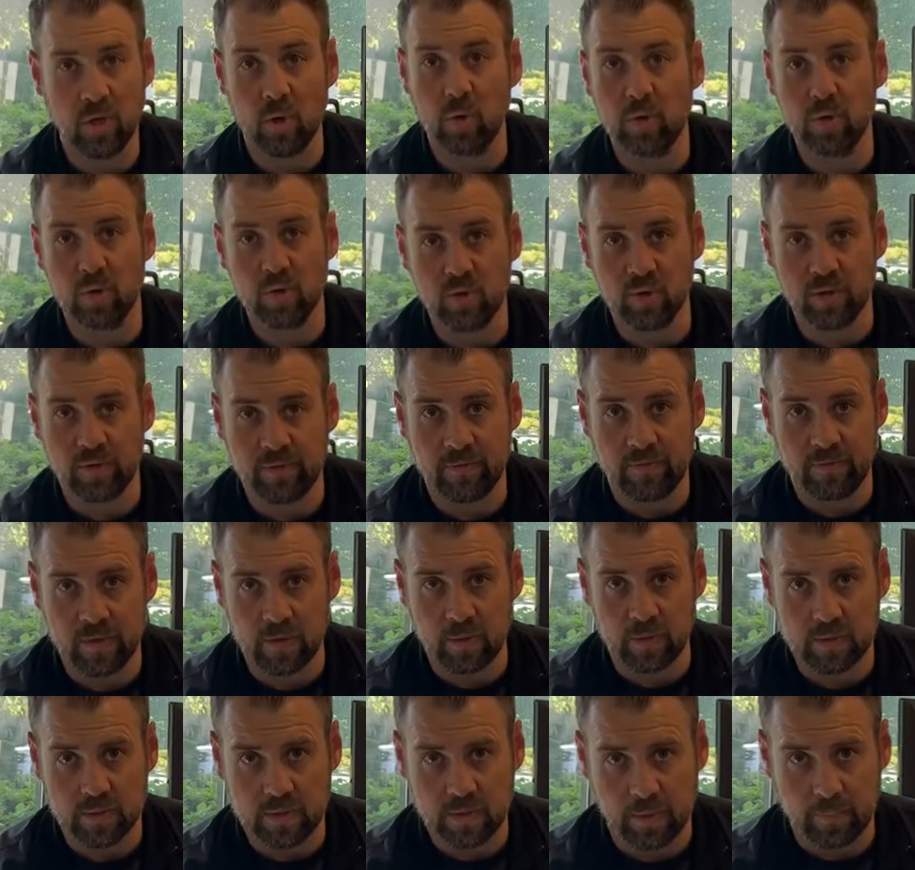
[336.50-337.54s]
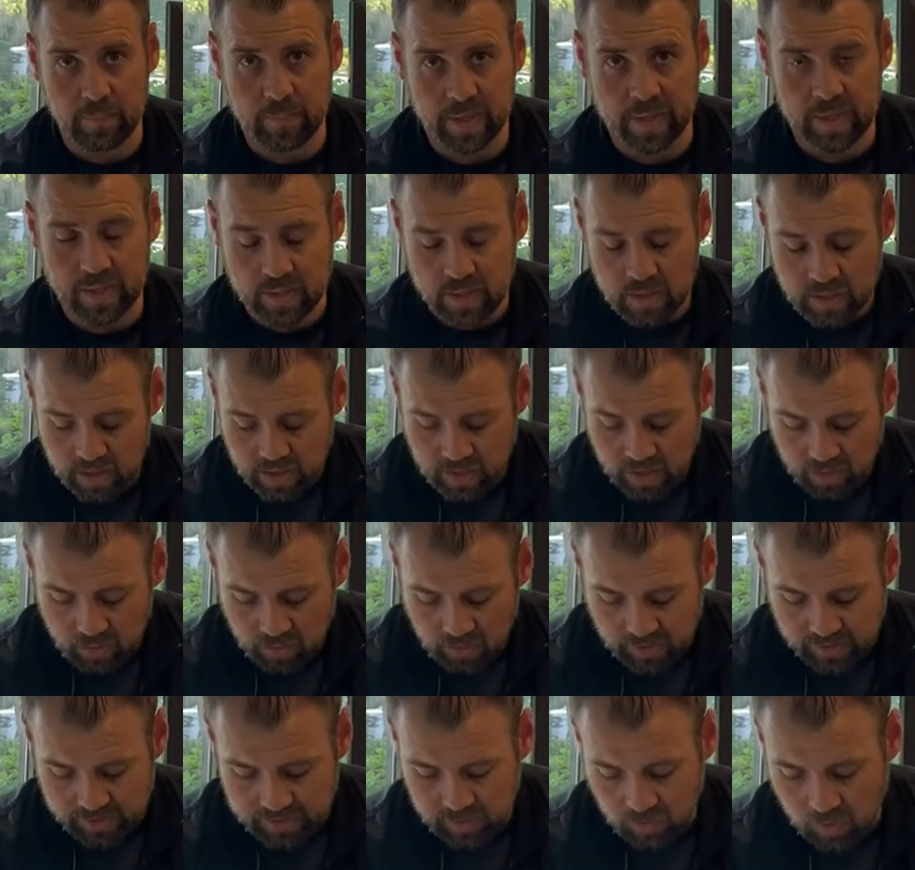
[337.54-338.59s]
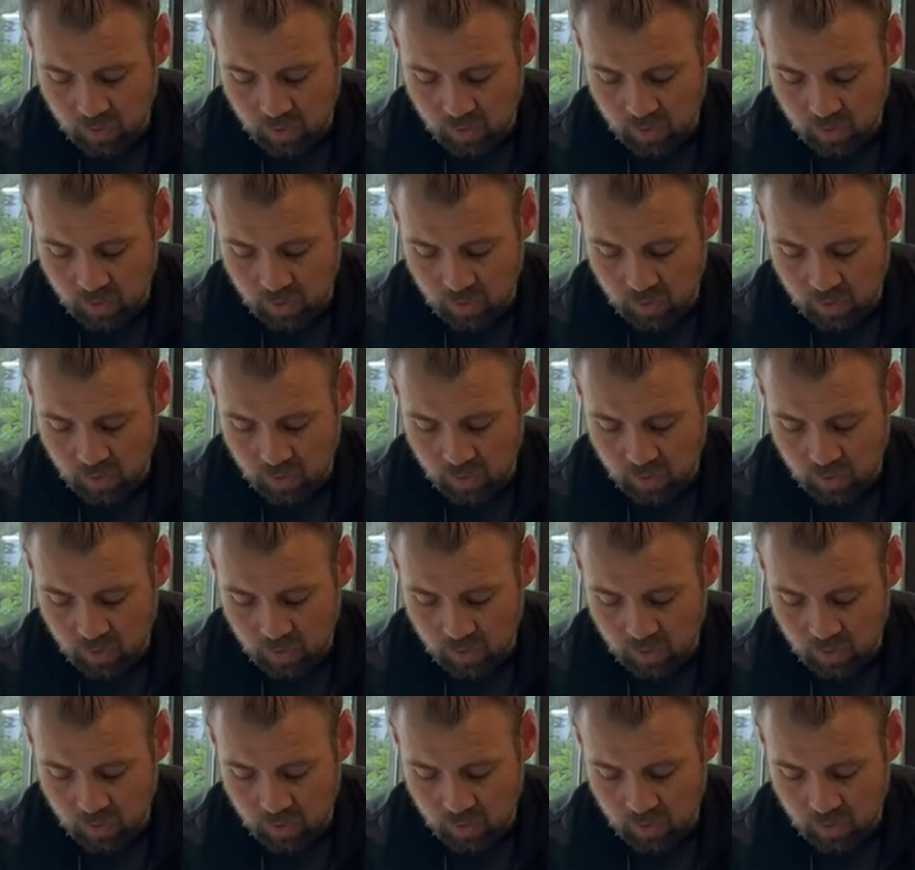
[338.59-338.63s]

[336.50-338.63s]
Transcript: you don't usually feel something, right?